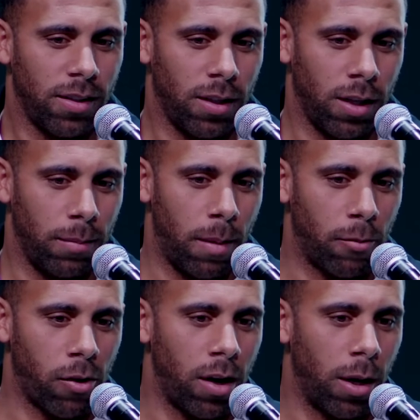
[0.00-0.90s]
I'm
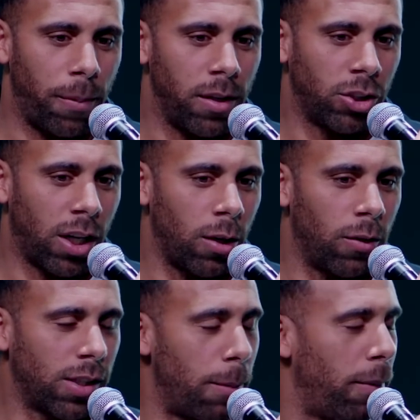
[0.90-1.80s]
growing up in the shadow
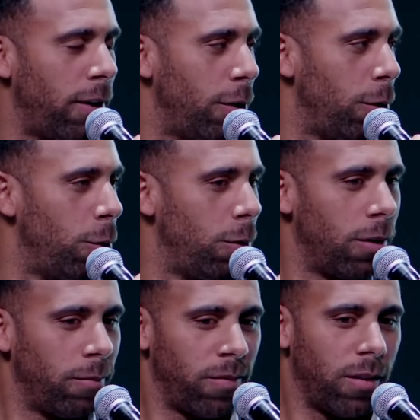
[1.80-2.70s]
of somebody who
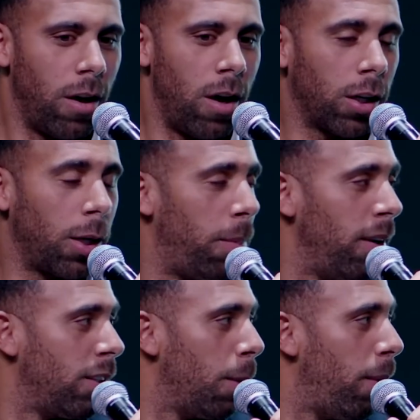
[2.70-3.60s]
arguably
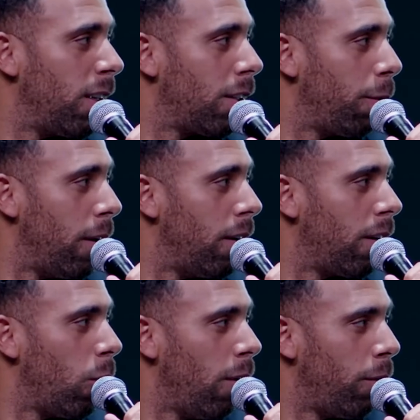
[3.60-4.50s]
is the best defender
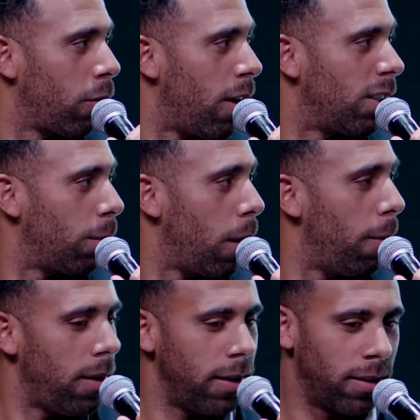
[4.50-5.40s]
to ever grace the
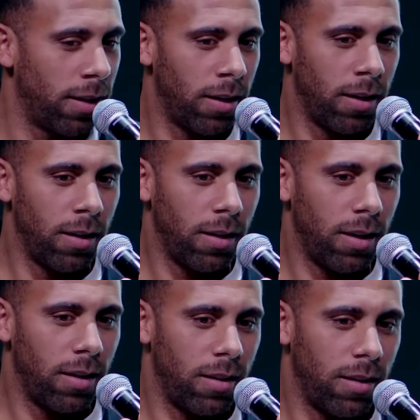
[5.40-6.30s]
Premier League.
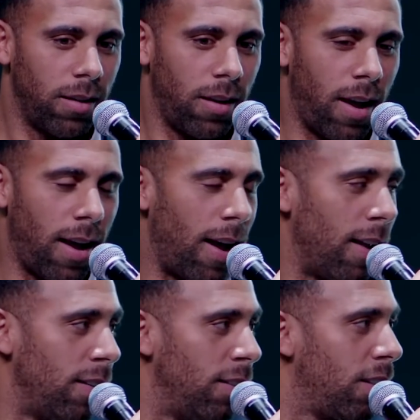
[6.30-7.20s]

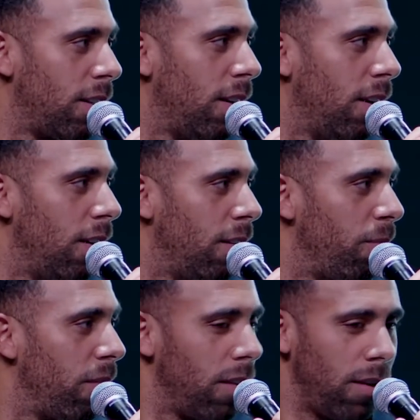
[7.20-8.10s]
And
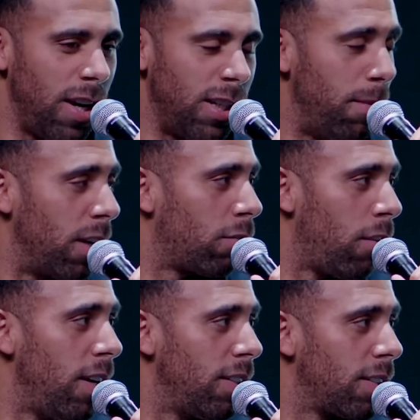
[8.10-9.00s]
he's mixed
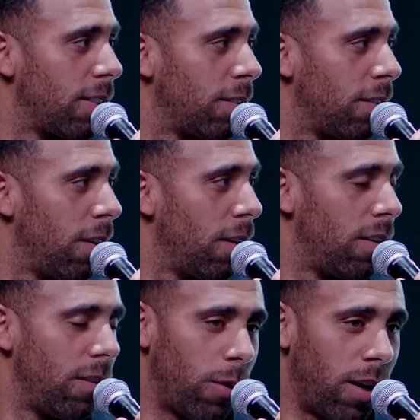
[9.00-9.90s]
race.
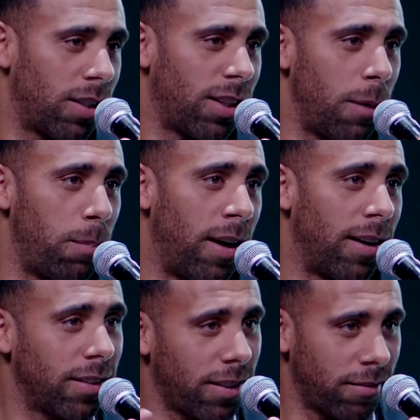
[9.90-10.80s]
When I say
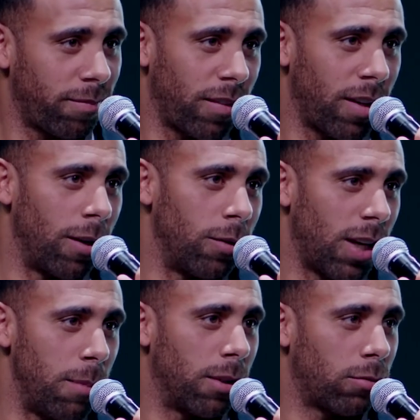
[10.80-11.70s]
black, I don't
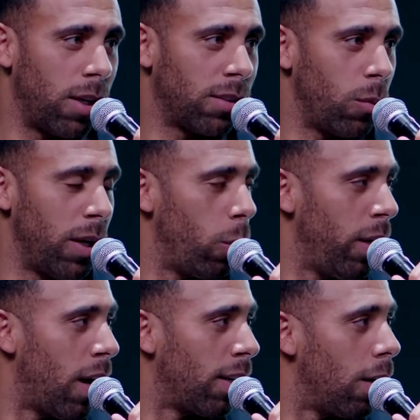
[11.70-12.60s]
say mixed race.
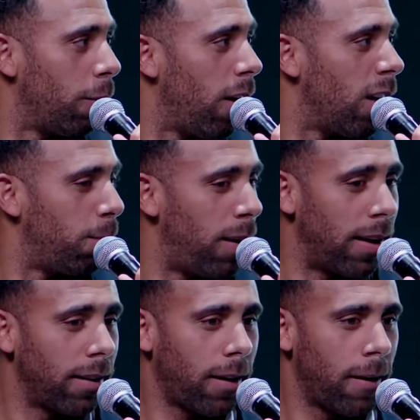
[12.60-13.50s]
We identify as
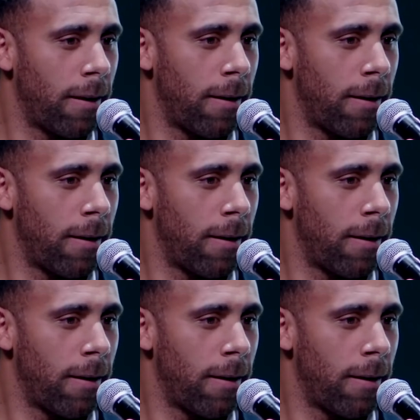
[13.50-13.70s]
black.